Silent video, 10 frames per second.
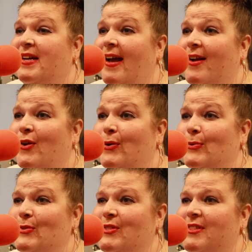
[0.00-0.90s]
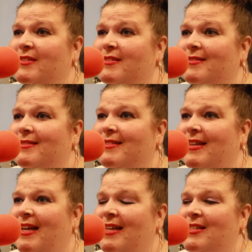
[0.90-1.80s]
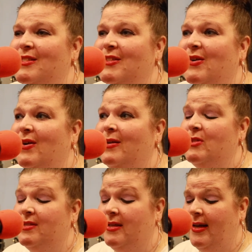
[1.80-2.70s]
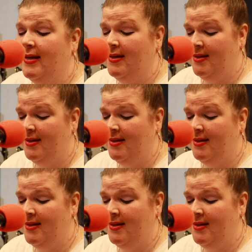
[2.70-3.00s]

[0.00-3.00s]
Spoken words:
diagnosed. And so I'm just like,